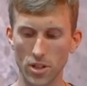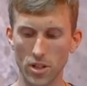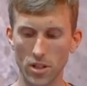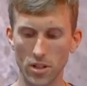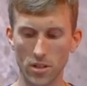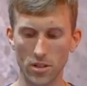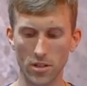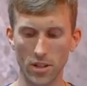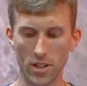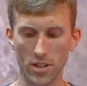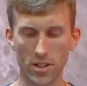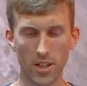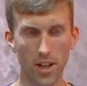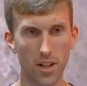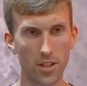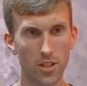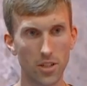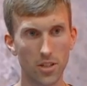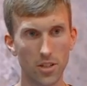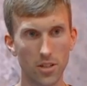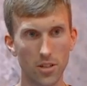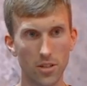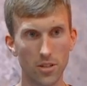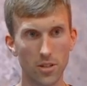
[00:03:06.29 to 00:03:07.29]
you can
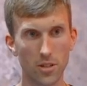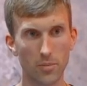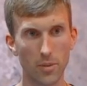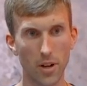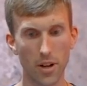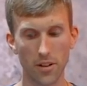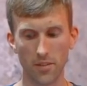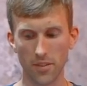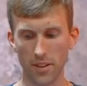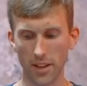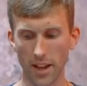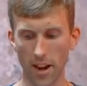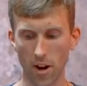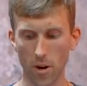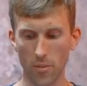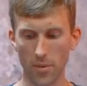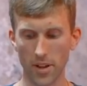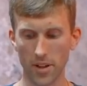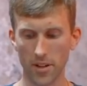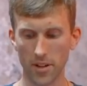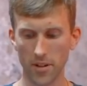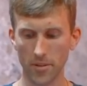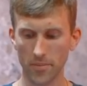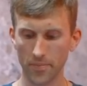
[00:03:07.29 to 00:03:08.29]
attach to the spine of the
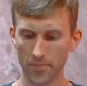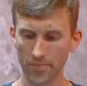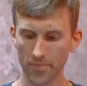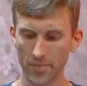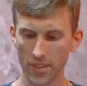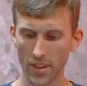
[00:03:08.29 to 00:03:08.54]
carabiner.